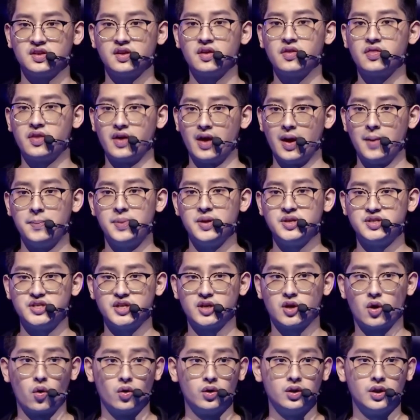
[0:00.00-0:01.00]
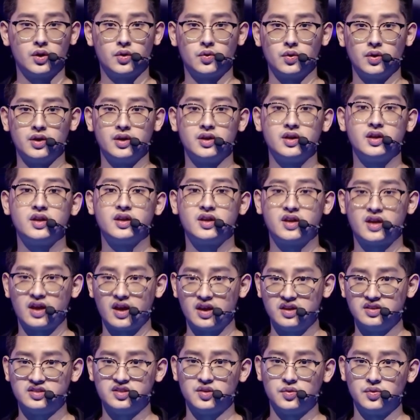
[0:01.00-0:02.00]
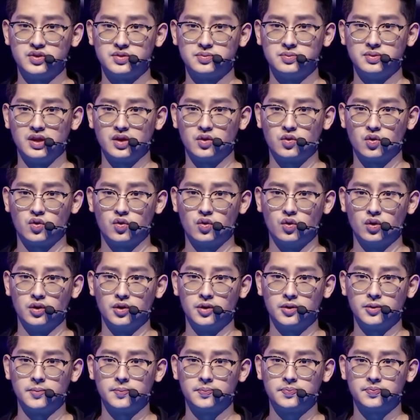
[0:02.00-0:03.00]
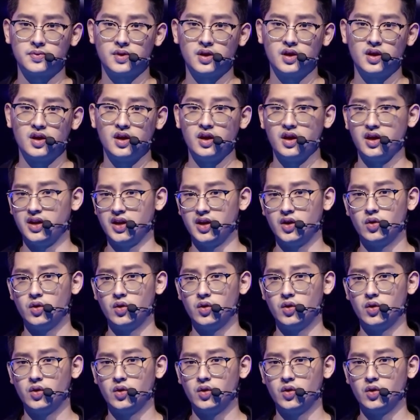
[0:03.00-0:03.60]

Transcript: the MEG Core Liquid K-Series liquid cooler, and it